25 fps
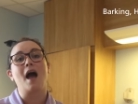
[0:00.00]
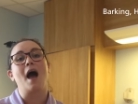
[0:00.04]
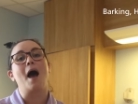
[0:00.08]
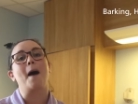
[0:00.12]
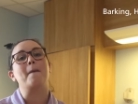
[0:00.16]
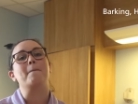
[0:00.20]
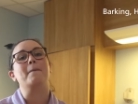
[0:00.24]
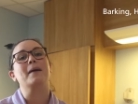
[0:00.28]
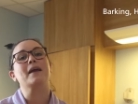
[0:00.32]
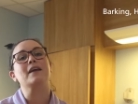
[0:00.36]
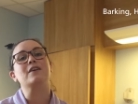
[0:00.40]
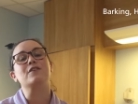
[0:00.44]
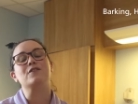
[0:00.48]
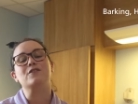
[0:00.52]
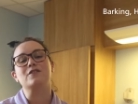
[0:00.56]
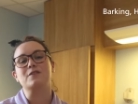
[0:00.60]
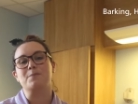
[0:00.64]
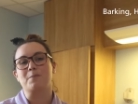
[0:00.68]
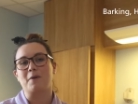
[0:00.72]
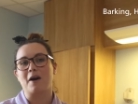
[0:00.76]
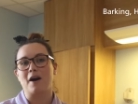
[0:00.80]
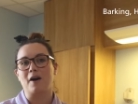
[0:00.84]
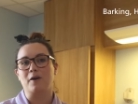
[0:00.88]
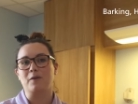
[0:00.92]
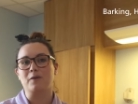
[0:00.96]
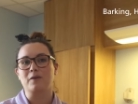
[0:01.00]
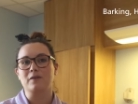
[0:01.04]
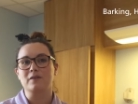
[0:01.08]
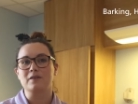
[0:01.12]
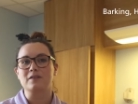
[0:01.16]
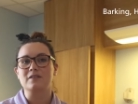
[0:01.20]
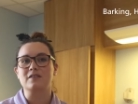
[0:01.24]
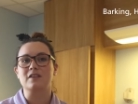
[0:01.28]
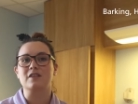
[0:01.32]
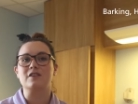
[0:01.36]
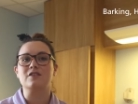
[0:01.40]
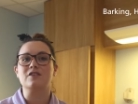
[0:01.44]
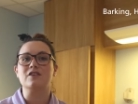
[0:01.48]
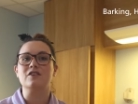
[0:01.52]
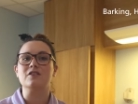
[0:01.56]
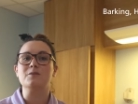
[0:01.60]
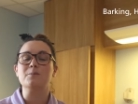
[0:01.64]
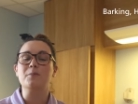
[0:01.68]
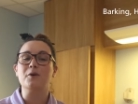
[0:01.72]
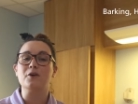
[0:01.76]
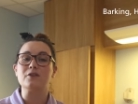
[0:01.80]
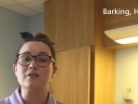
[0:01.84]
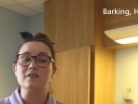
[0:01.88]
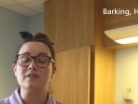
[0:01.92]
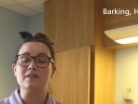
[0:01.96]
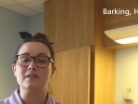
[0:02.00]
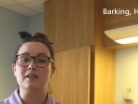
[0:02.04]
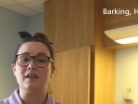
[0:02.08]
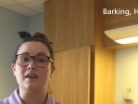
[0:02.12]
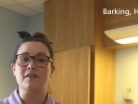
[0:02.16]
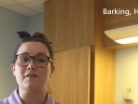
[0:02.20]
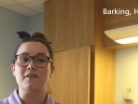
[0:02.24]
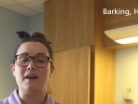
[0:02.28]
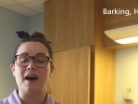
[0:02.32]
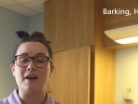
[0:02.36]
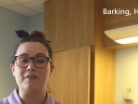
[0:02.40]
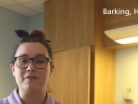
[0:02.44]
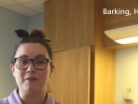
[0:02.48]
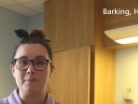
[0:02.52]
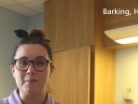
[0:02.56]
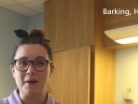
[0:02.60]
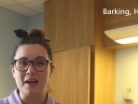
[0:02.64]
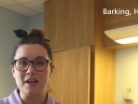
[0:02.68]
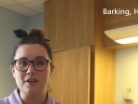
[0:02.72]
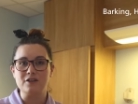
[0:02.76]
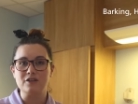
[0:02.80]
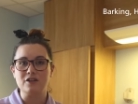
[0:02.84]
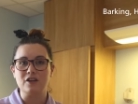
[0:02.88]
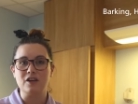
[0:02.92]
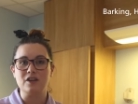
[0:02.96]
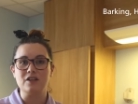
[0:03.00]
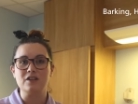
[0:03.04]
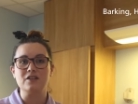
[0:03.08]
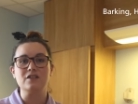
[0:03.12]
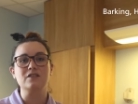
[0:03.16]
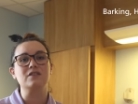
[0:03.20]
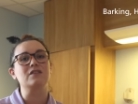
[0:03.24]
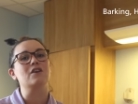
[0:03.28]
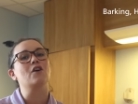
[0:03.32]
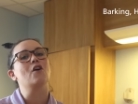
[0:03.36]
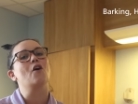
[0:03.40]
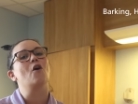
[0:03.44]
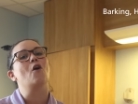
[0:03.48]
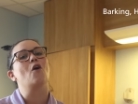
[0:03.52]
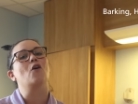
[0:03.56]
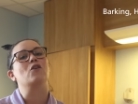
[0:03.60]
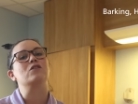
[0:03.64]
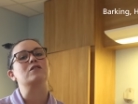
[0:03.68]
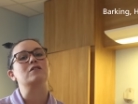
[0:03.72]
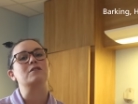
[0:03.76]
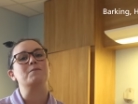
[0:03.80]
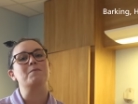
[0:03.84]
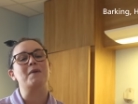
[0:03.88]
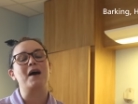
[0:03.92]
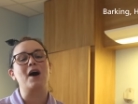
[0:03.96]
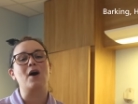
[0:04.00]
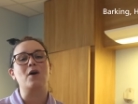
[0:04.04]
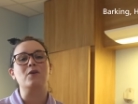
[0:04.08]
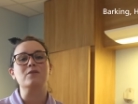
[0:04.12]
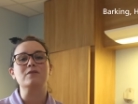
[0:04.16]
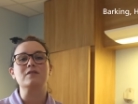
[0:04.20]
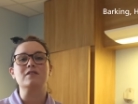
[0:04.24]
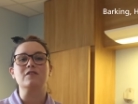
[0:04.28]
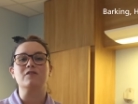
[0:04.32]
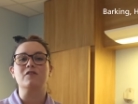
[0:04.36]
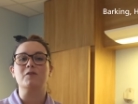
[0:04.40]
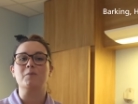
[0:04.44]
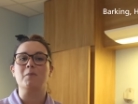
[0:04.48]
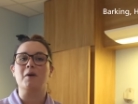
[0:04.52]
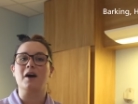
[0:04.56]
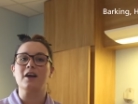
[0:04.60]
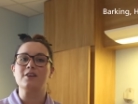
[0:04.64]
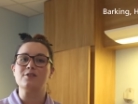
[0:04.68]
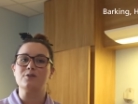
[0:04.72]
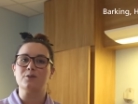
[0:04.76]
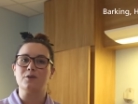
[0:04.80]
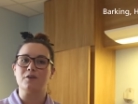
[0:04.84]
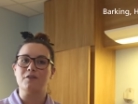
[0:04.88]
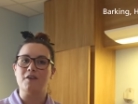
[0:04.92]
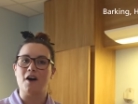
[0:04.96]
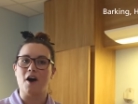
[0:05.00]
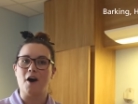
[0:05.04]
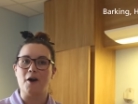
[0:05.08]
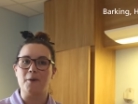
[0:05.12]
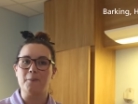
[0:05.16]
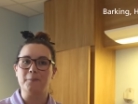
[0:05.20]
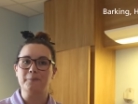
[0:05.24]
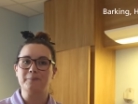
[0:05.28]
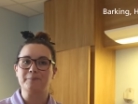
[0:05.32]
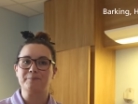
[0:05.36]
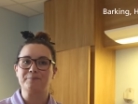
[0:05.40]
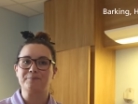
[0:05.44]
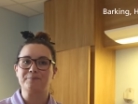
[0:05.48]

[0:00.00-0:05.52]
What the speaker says: and make you smile, such as positive affirmations or smells that remind you of home.